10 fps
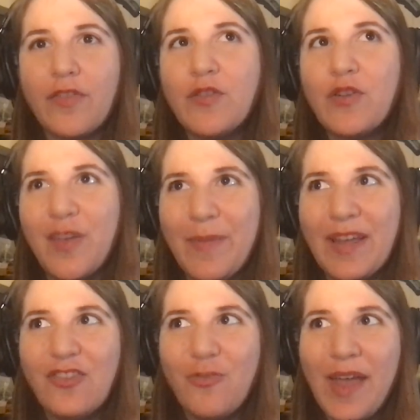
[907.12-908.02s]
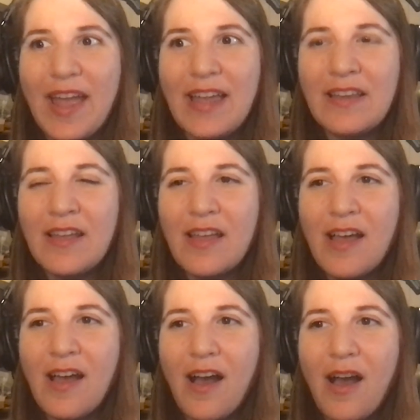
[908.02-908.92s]
no tipping in Japan,
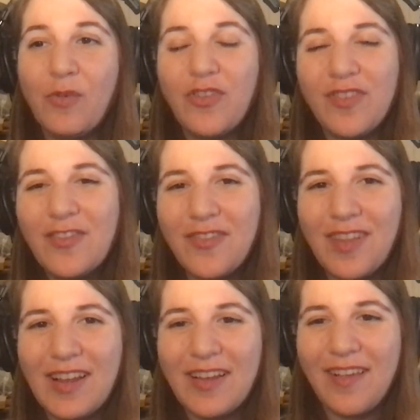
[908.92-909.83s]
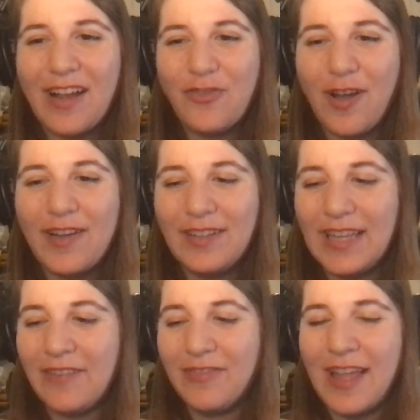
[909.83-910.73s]
which is interesting because I tried to
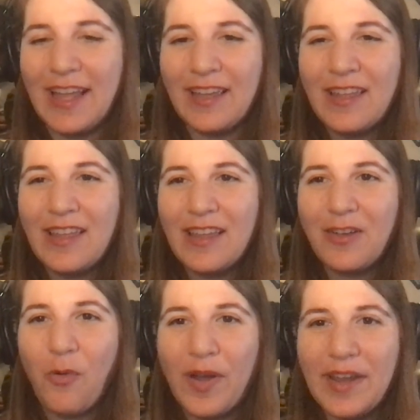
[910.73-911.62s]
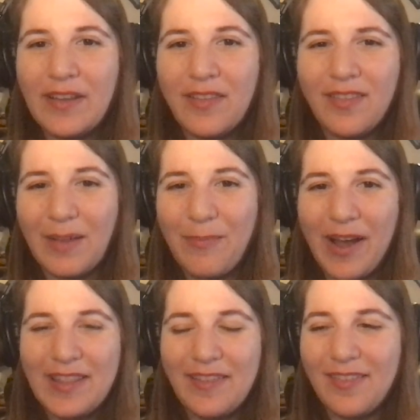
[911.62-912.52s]
leave like coins, like
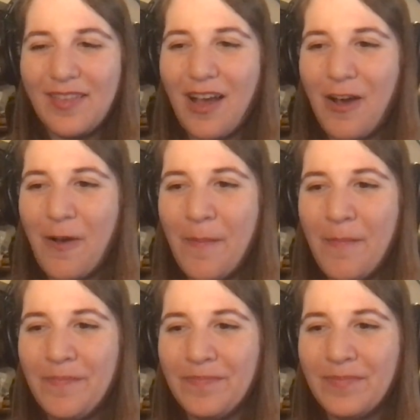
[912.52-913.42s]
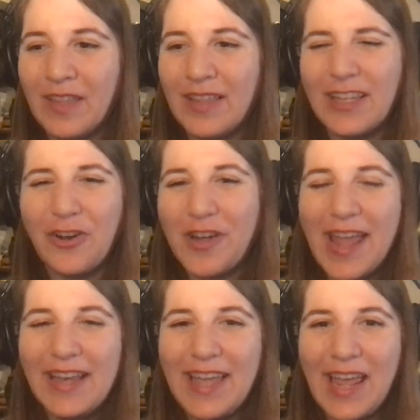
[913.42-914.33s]
by this, like an
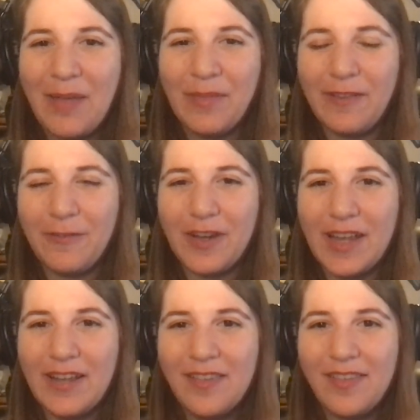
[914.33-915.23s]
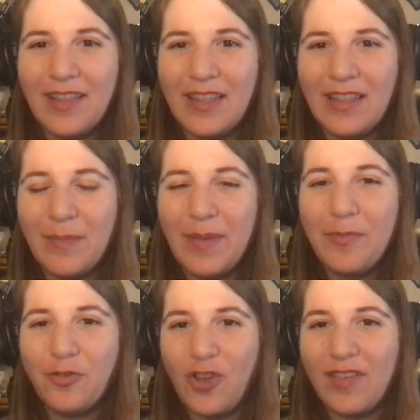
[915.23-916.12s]
arcade game, like for kids. And the
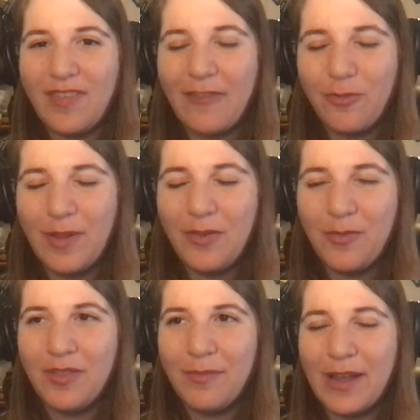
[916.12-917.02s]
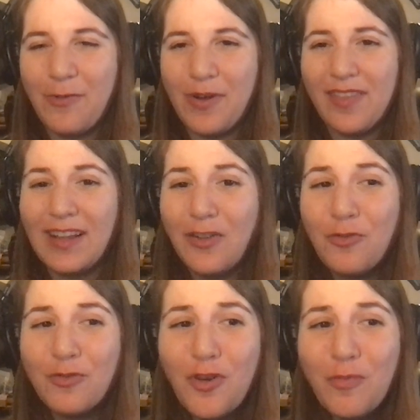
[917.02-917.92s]
people chased after me with my coins saying,
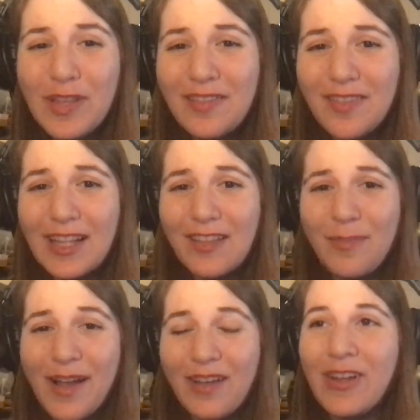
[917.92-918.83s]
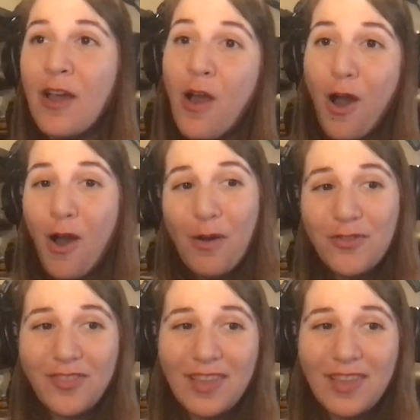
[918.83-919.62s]
no, please take this back. I'm like, oh, I was just